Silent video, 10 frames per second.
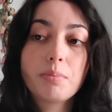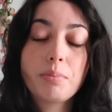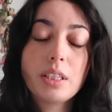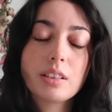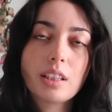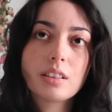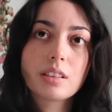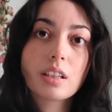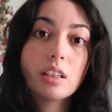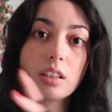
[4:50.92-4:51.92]
piece
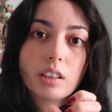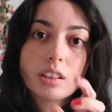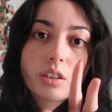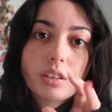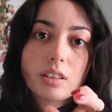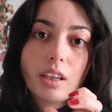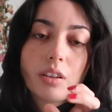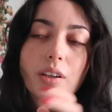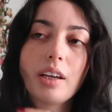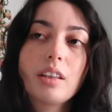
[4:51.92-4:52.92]
that's clearance on
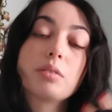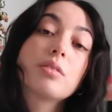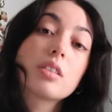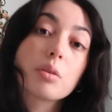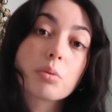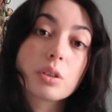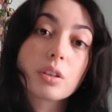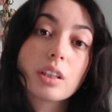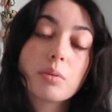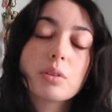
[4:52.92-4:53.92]
sale and then still
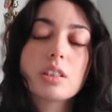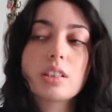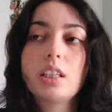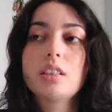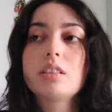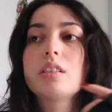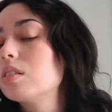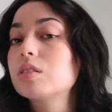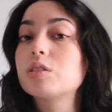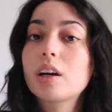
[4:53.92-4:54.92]
return it, which is nice.
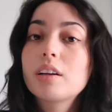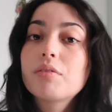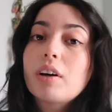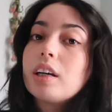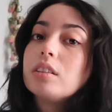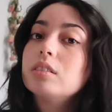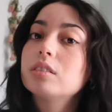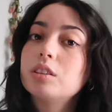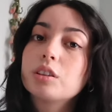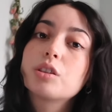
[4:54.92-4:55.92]
try and find
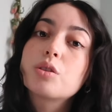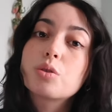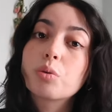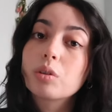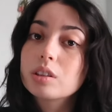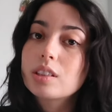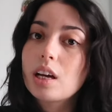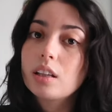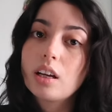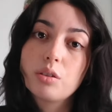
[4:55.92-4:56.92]
your stores
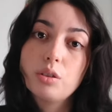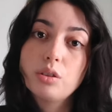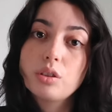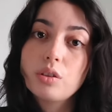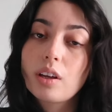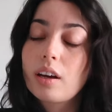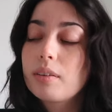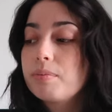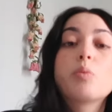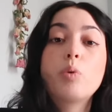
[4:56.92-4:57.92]
that allow you to do
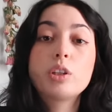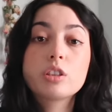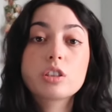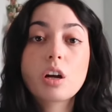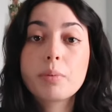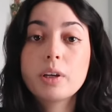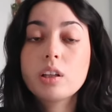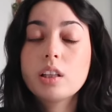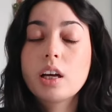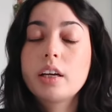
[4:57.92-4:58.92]
that. When you're shopping
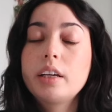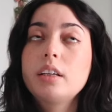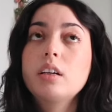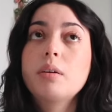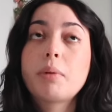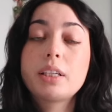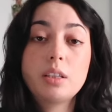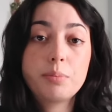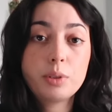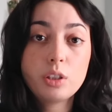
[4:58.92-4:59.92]
online, my
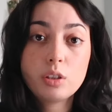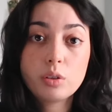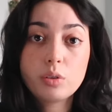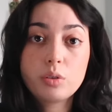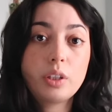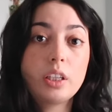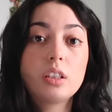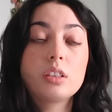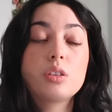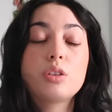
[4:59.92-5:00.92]
tip to you
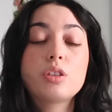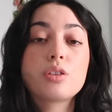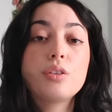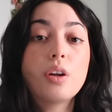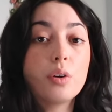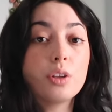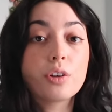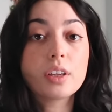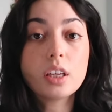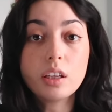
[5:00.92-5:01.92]
is to just know
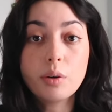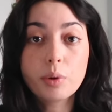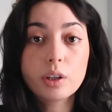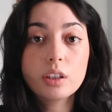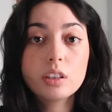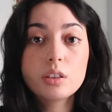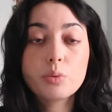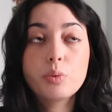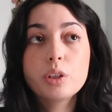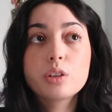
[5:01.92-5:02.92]
your keywords,
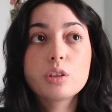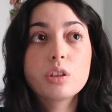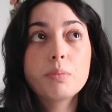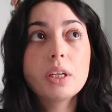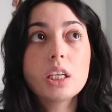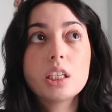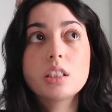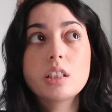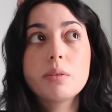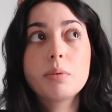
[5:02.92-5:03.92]
which should be easy